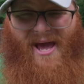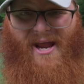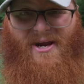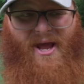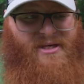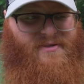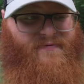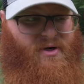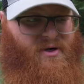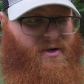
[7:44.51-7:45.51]
kind of nice
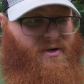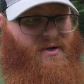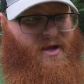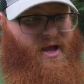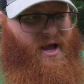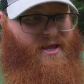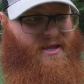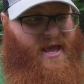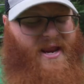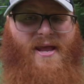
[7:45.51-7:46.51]
for
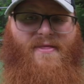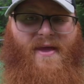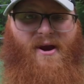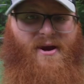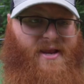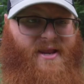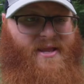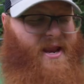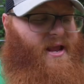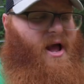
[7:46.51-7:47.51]
getting in there and
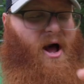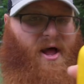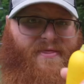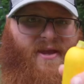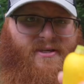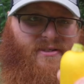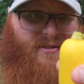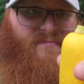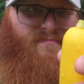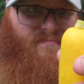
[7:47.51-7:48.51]
getting on
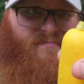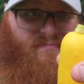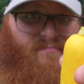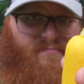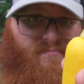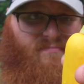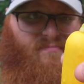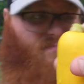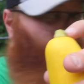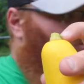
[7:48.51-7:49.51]
this
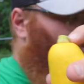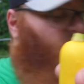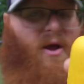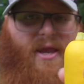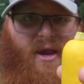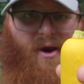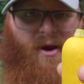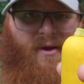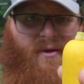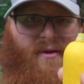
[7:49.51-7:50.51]
stalk here.
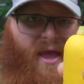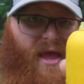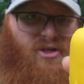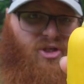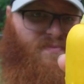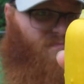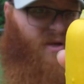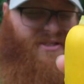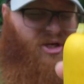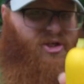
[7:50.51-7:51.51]
And just
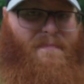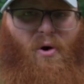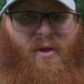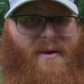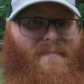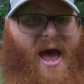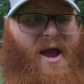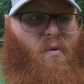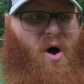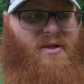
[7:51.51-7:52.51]
essentially pulling
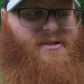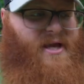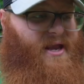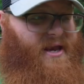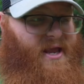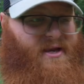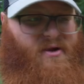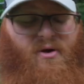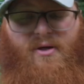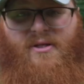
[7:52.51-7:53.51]
back once, and it
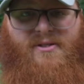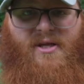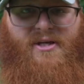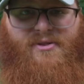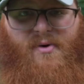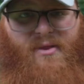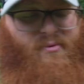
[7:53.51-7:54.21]
hooked and sliced right